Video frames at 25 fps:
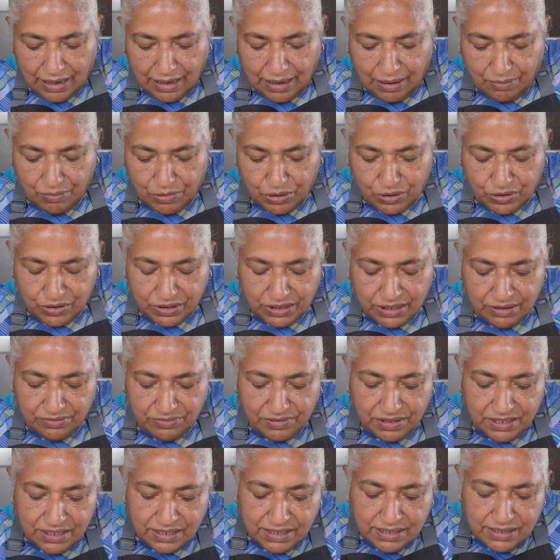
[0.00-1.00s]
I'm going to give
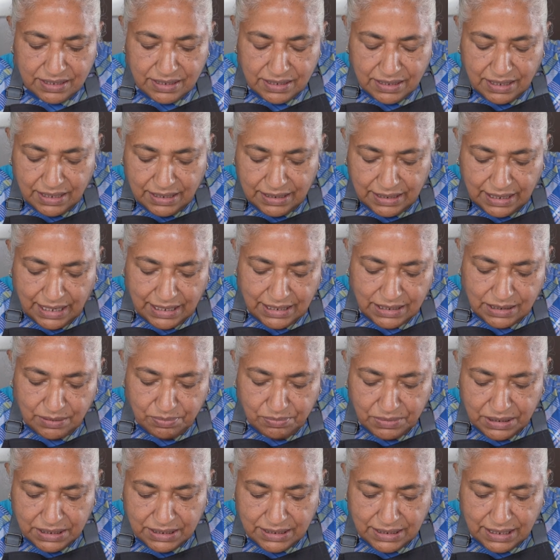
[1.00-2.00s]
this a nice
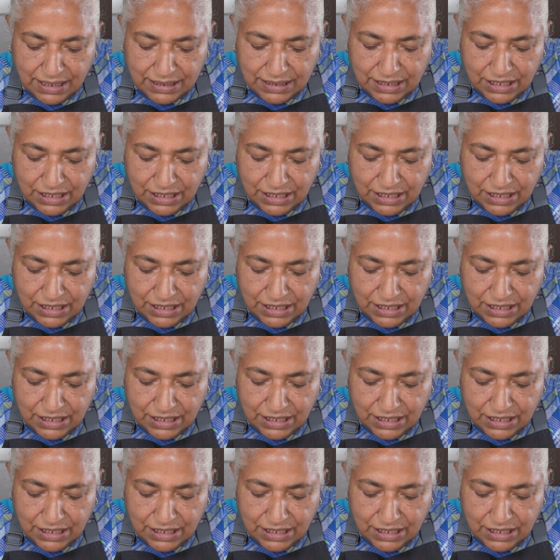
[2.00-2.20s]
mix and